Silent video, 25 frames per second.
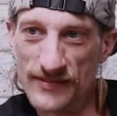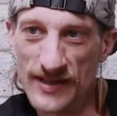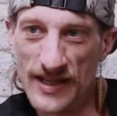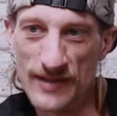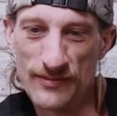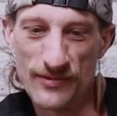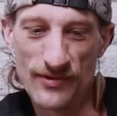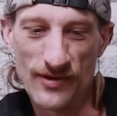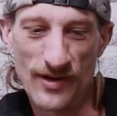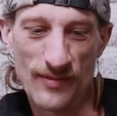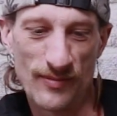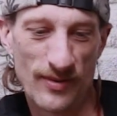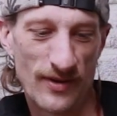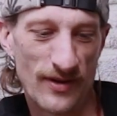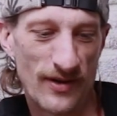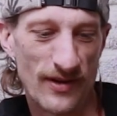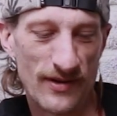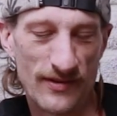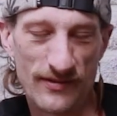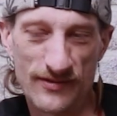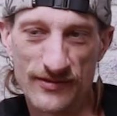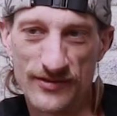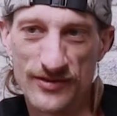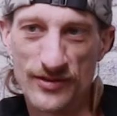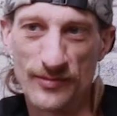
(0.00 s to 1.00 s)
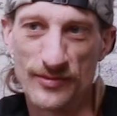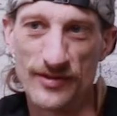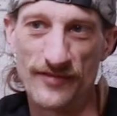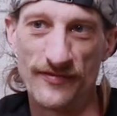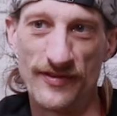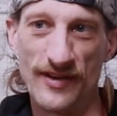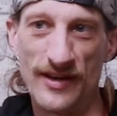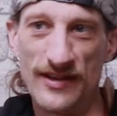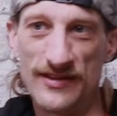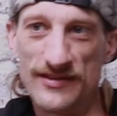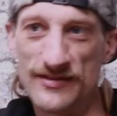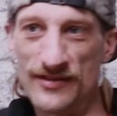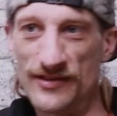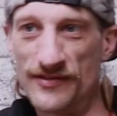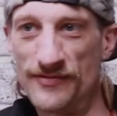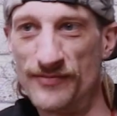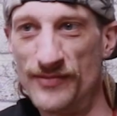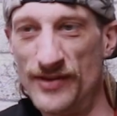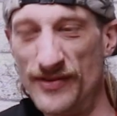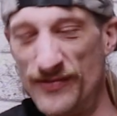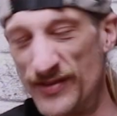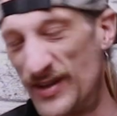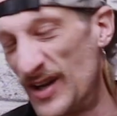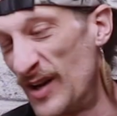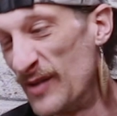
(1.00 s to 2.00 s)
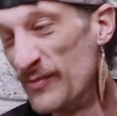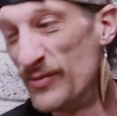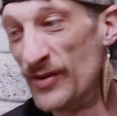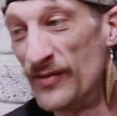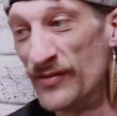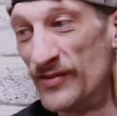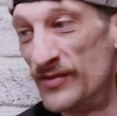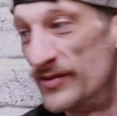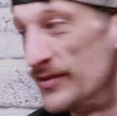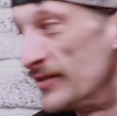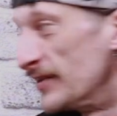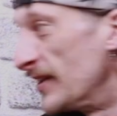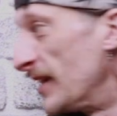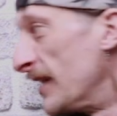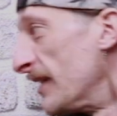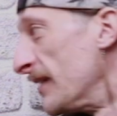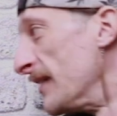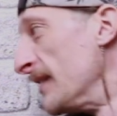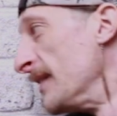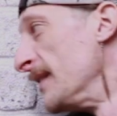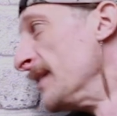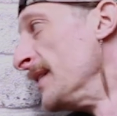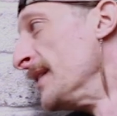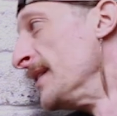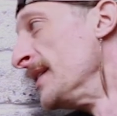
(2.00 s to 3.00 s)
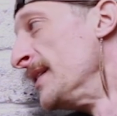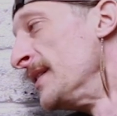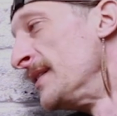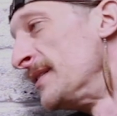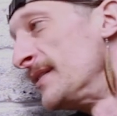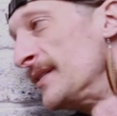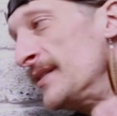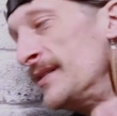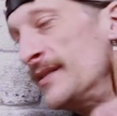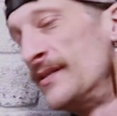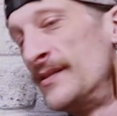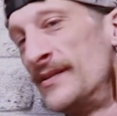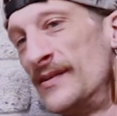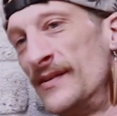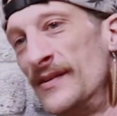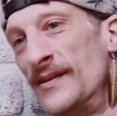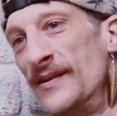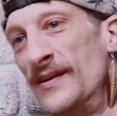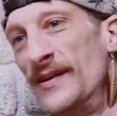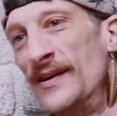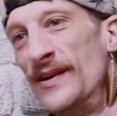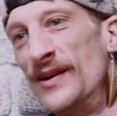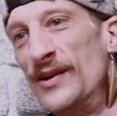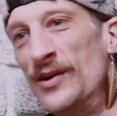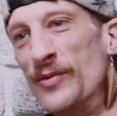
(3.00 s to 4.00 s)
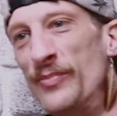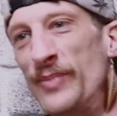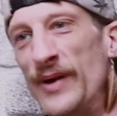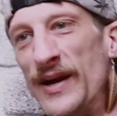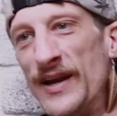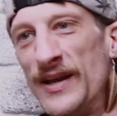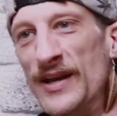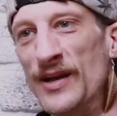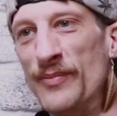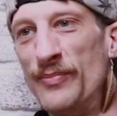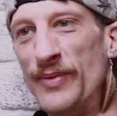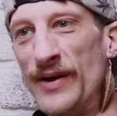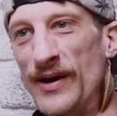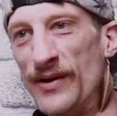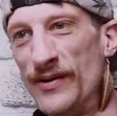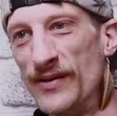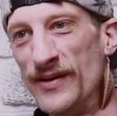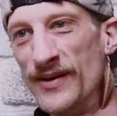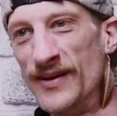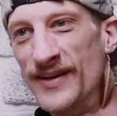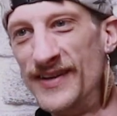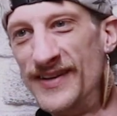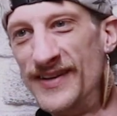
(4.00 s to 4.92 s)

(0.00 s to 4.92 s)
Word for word: Keep your own plant, chop your fillets off, and if you can't bother to do that, then a little packet of powder.